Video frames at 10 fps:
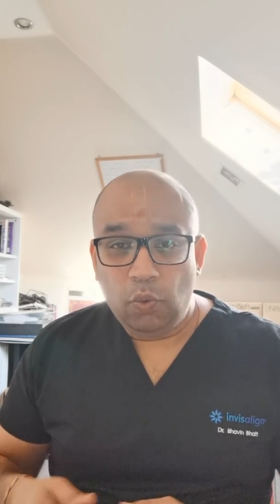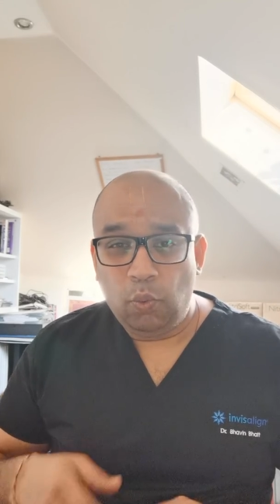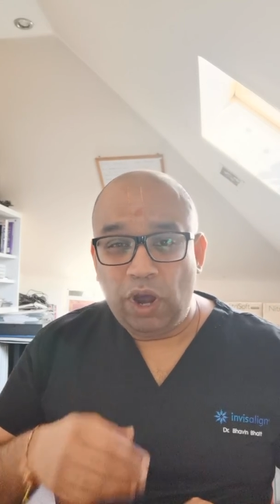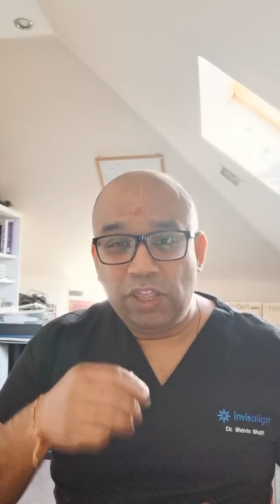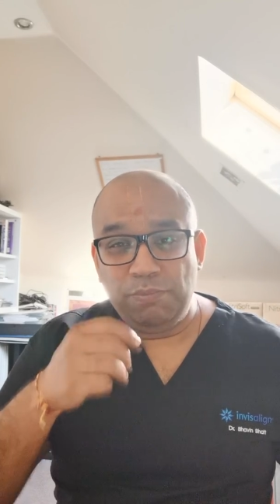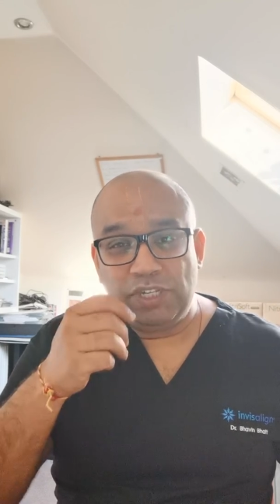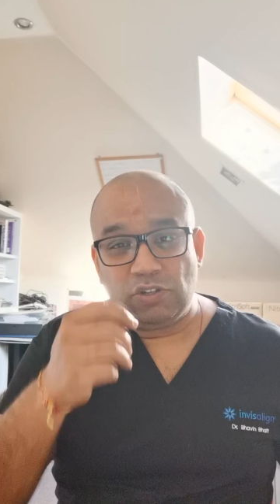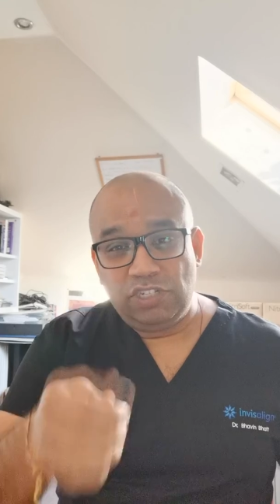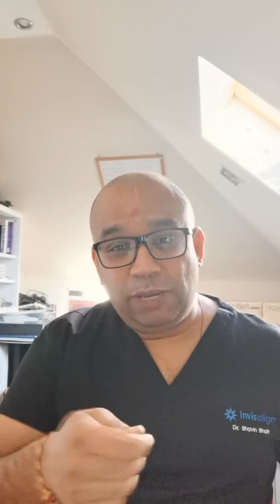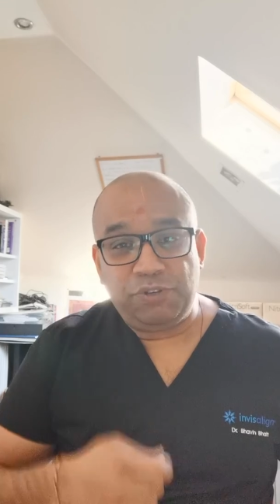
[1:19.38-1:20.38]
One of the
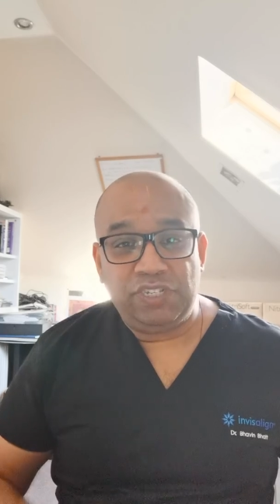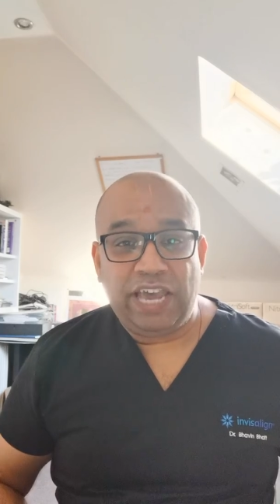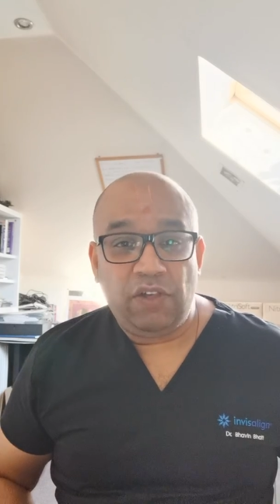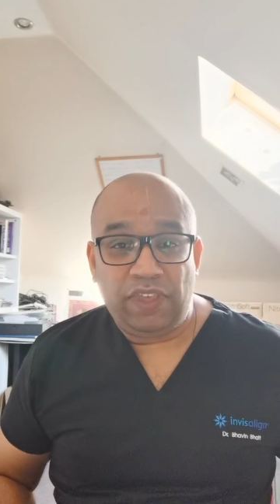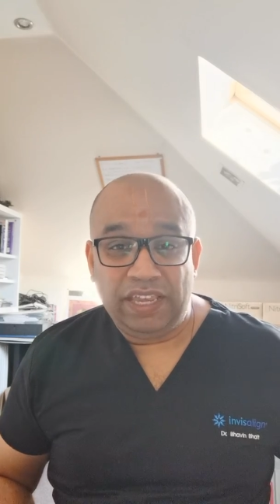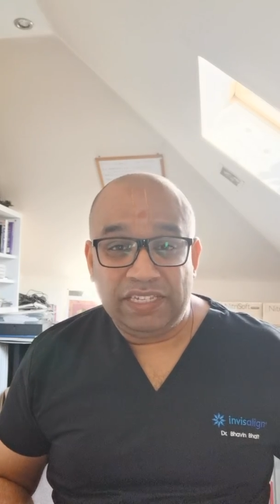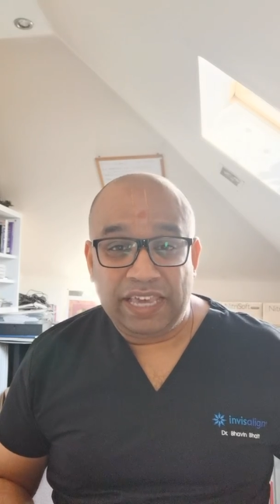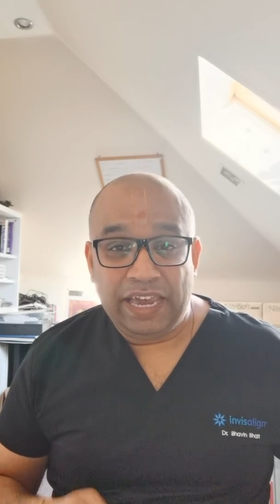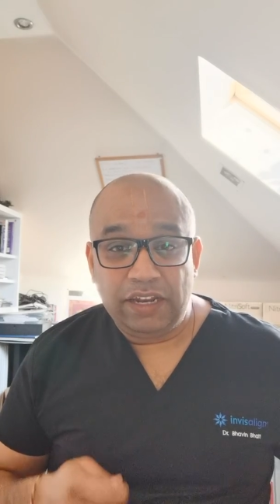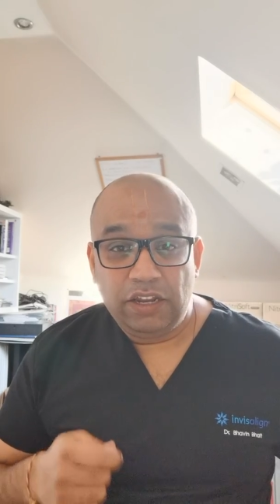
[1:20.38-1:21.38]
misconceptions out there is
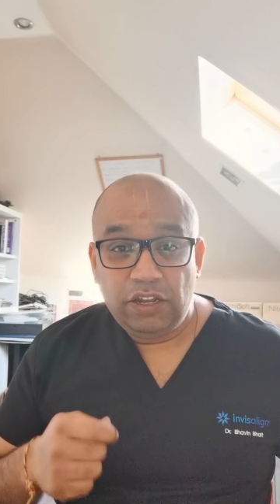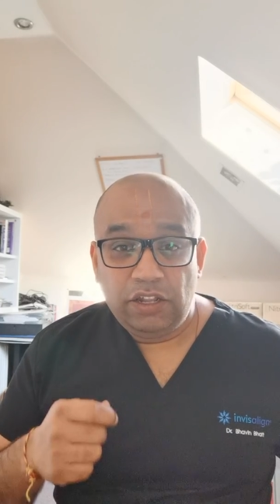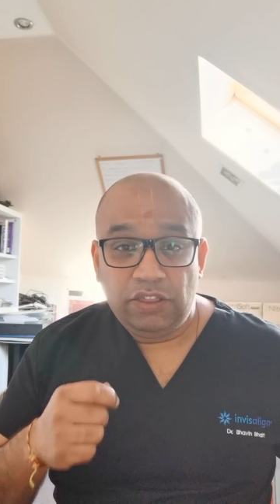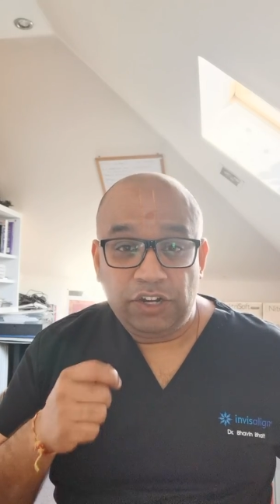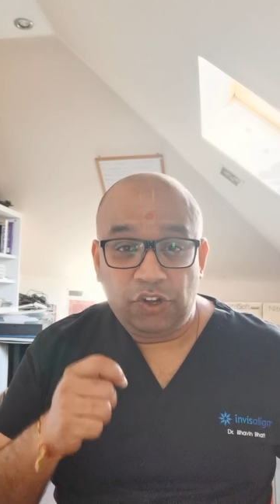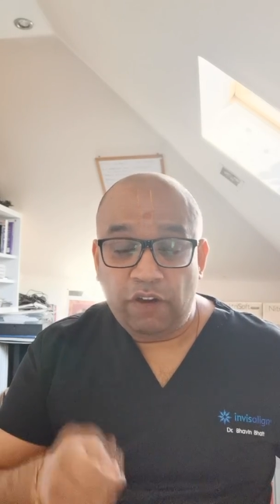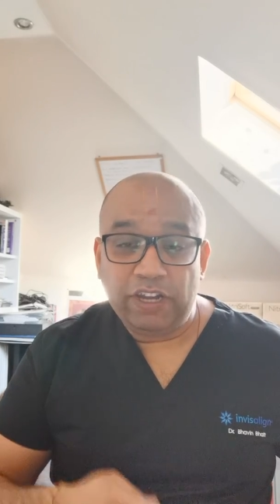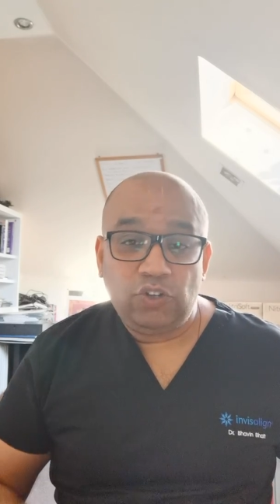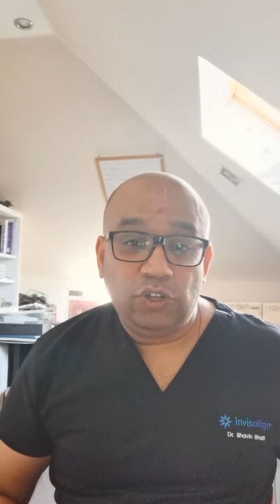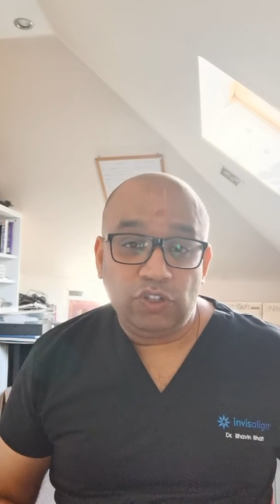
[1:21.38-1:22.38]
that the
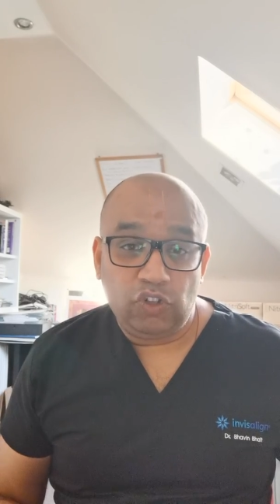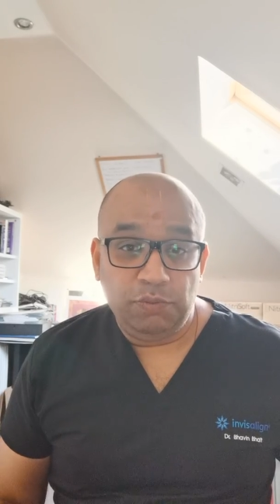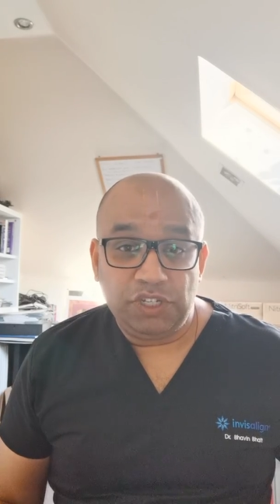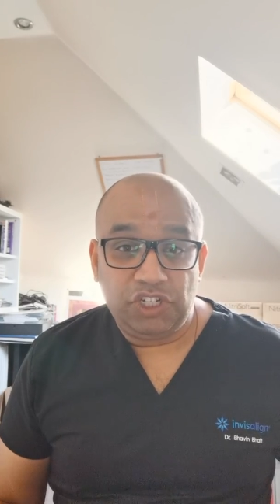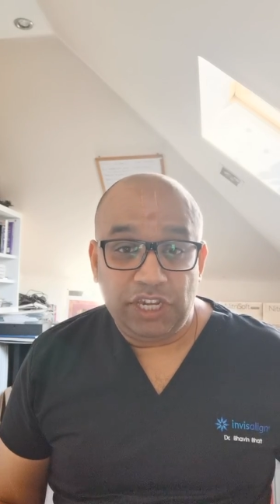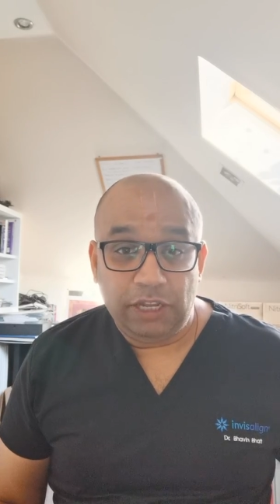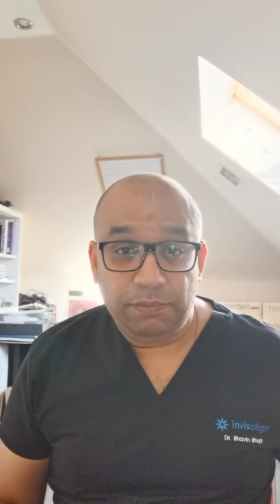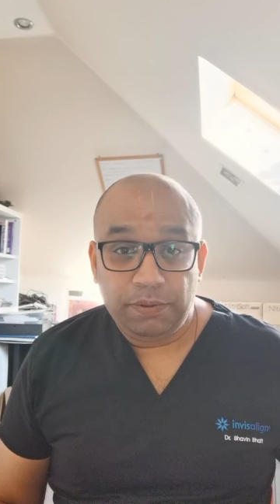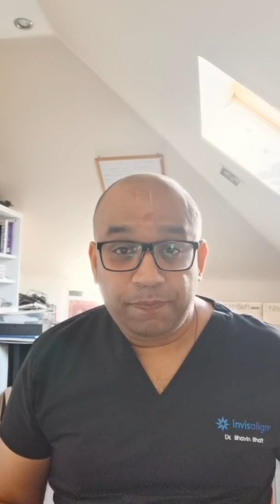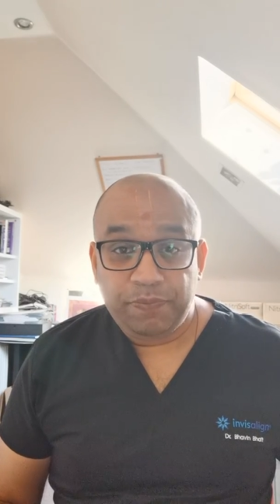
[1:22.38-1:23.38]
direct-to-consumers are cheap.